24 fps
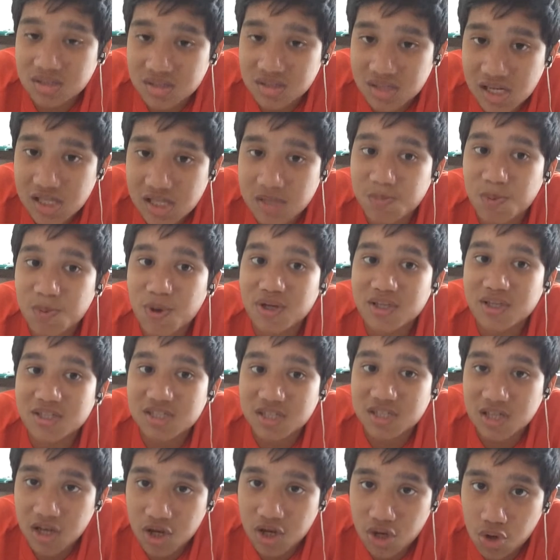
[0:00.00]
6
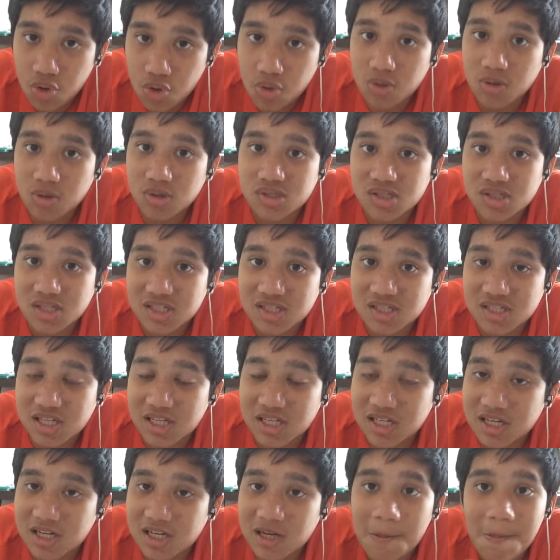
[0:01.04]
points, no goals
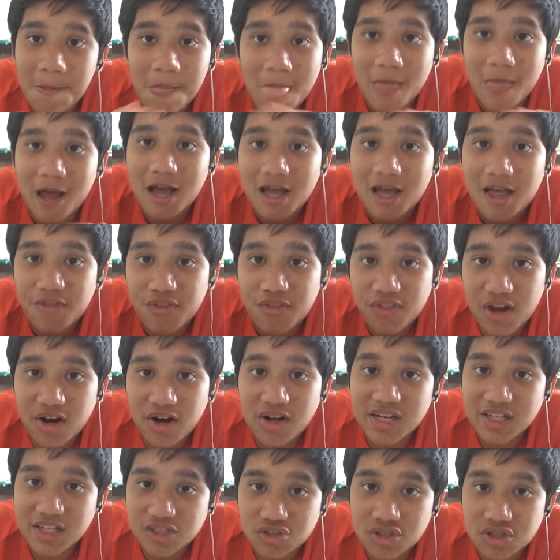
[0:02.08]
conceded. They're
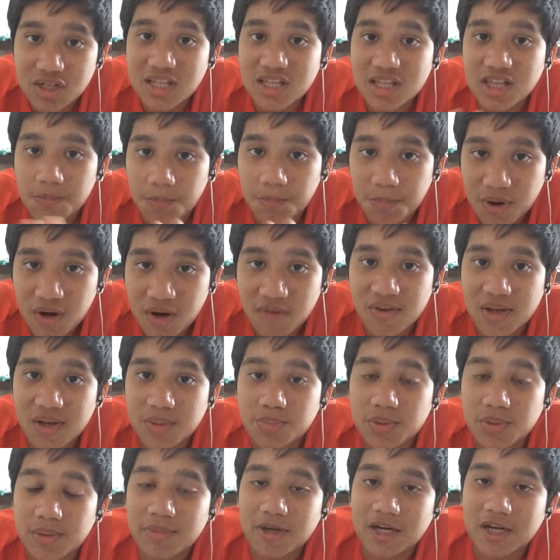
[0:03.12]
literally the perfect
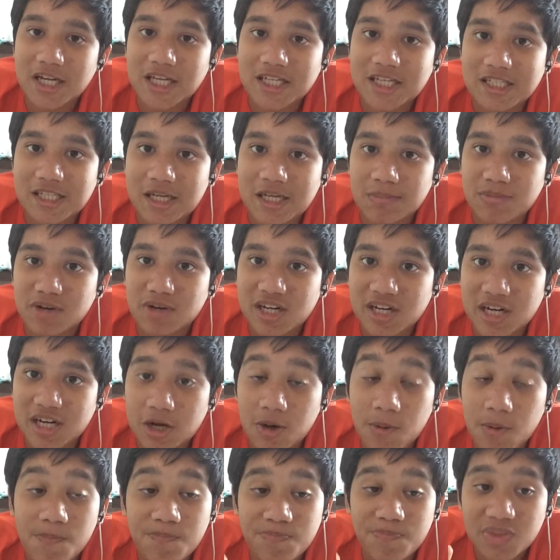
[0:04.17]
Premier League team right
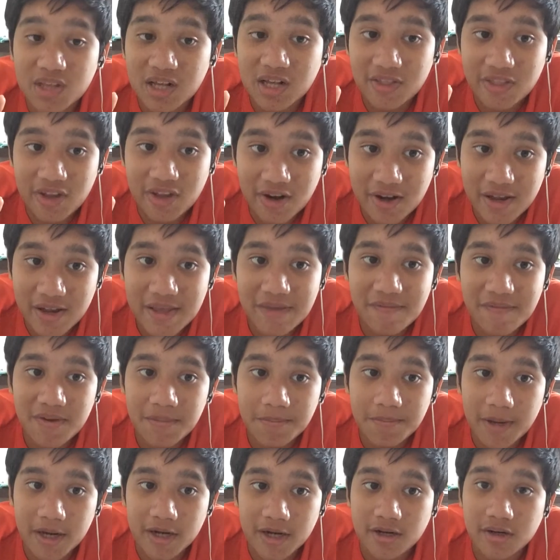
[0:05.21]
now. They're
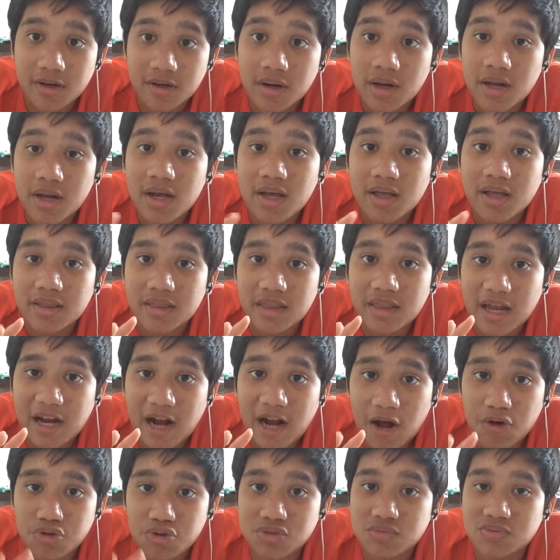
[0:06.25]
even better than
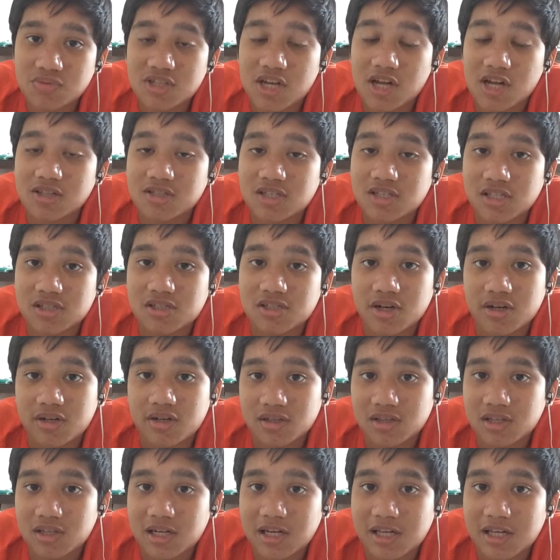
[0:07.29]
how Chelsea
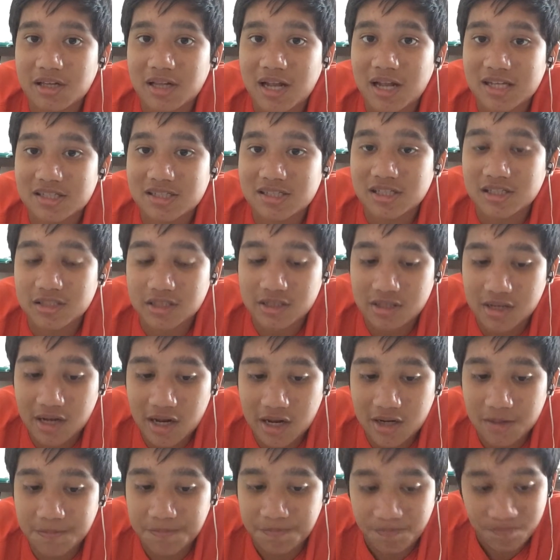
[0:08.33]
started the league last season,
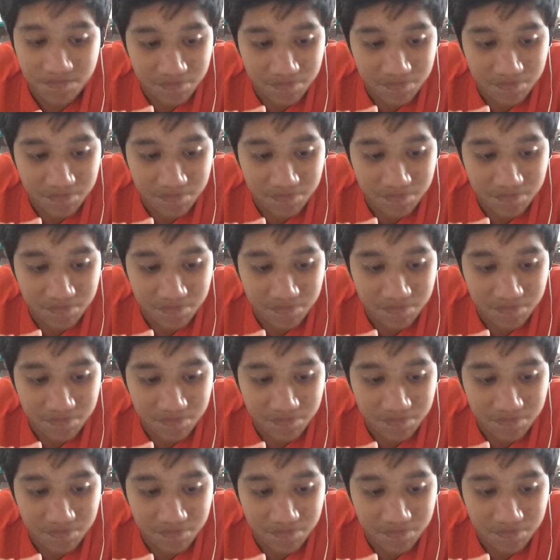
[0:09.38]
and